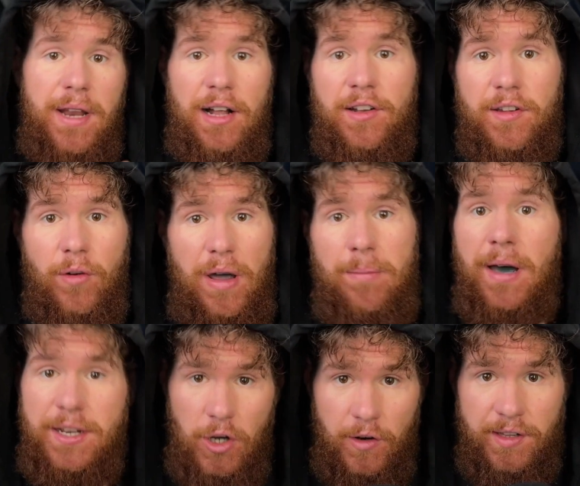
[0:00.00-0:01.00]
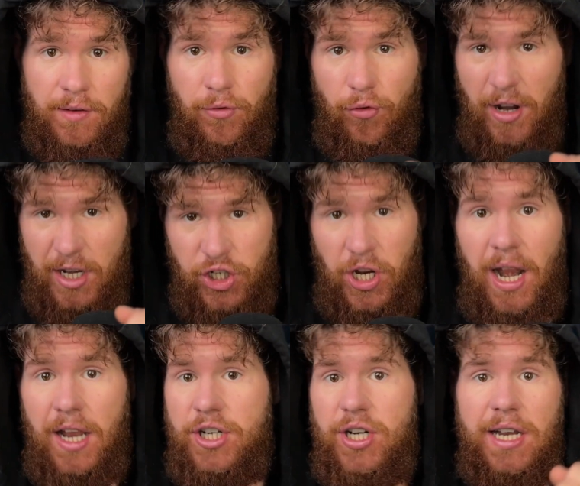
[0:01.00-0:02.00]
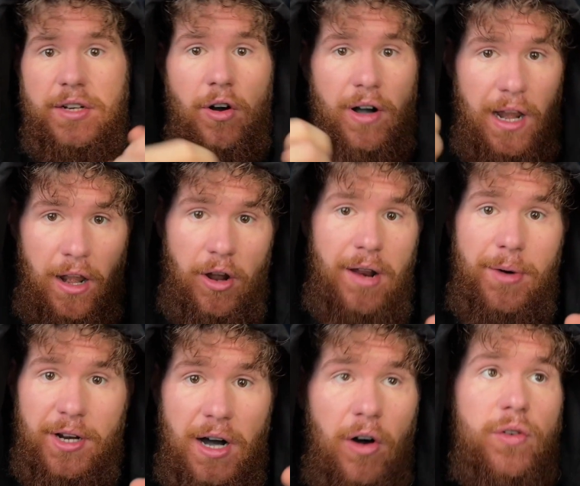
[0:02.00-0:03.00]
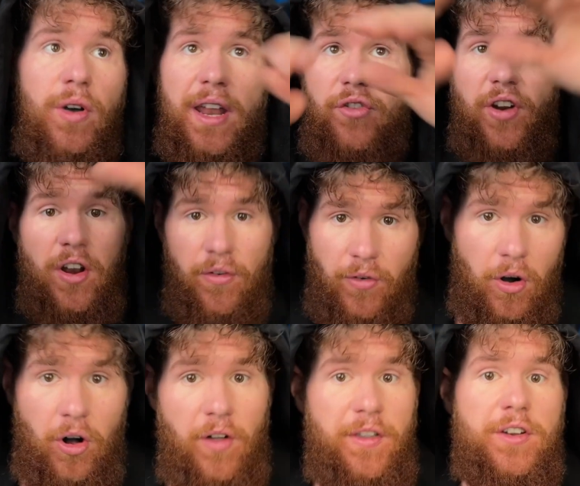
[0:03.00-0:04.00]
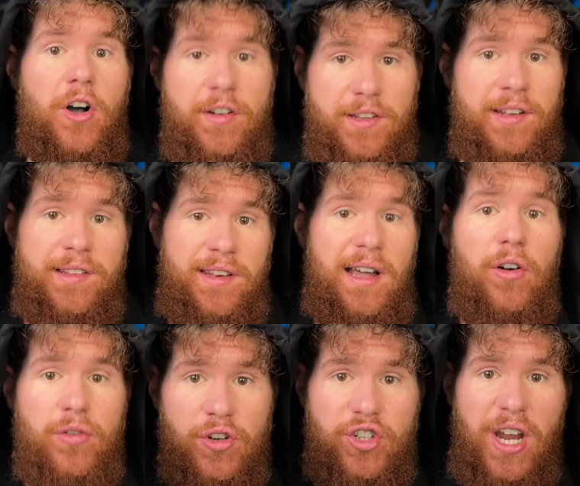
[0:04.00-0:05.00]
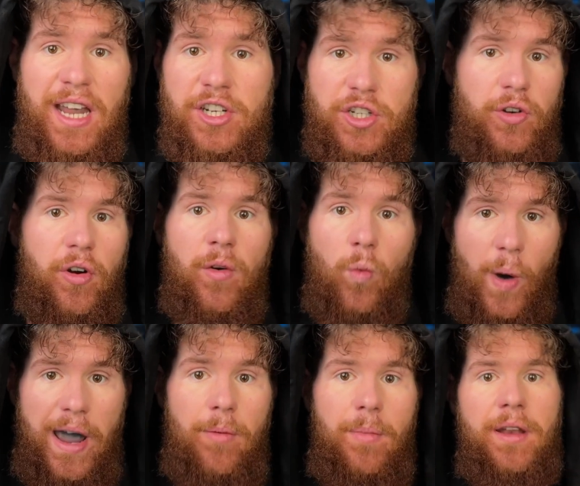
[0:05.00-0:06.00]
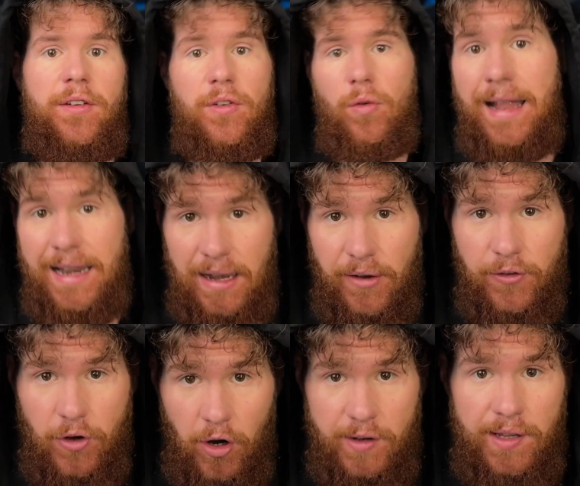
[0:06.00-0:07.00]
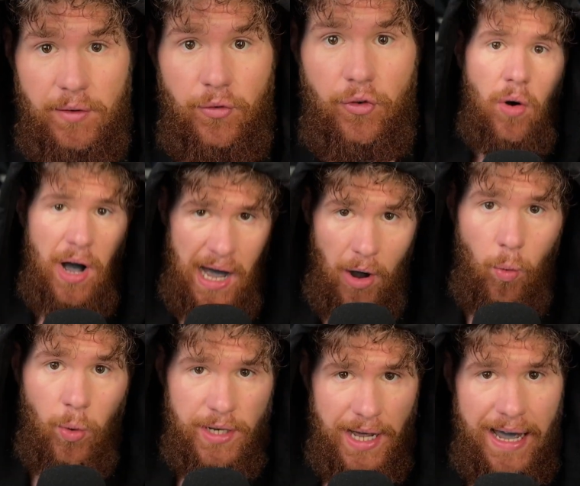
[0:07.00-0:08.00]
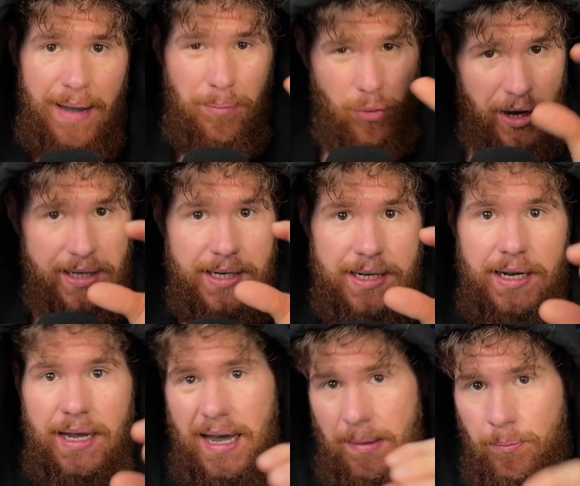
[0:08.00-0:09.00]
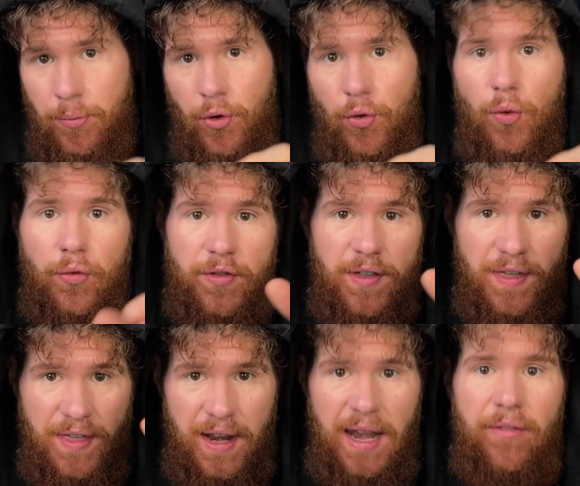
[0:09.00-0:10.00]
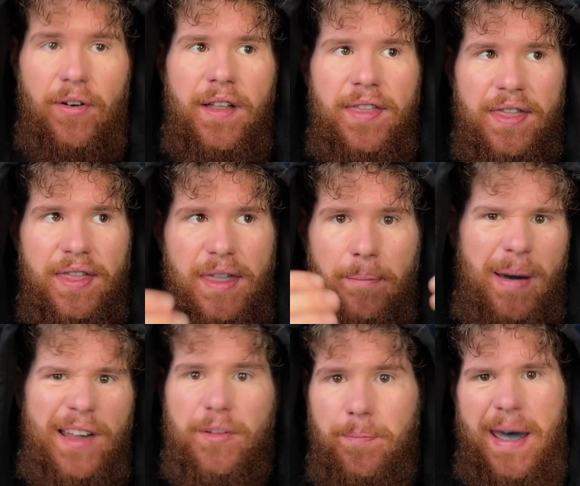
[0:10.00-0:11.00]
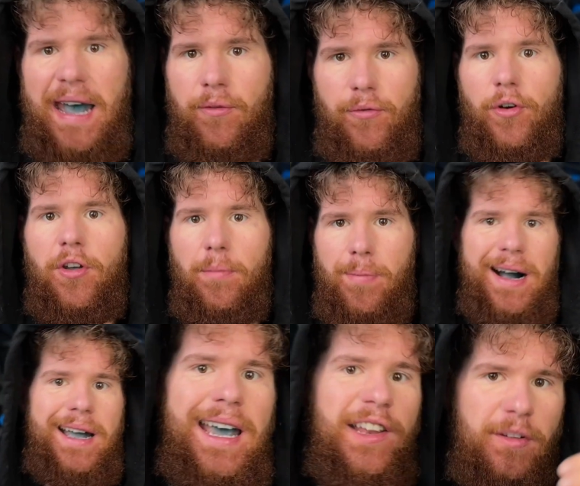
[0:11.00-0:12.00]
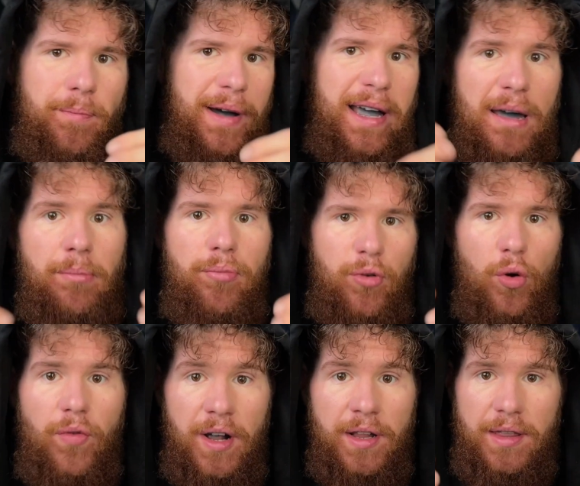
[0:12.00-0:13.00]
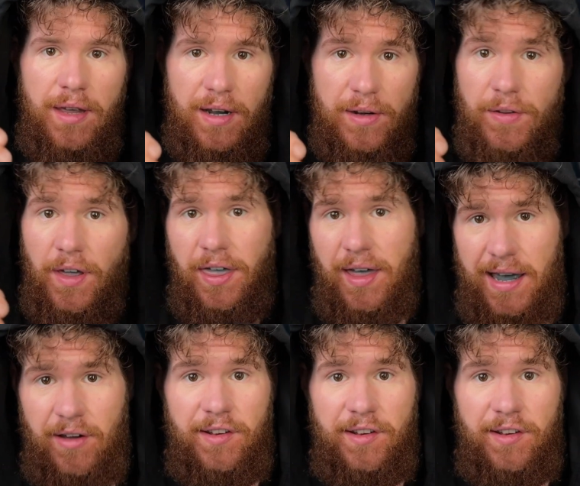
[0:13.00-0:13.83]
also in my toxin-free challenge, I talk a lot about how to get rid of all the toxins and how to change your environment to live toxin-free. How would I practically improve the liver the best bang for your buck. It's by improving the glutathione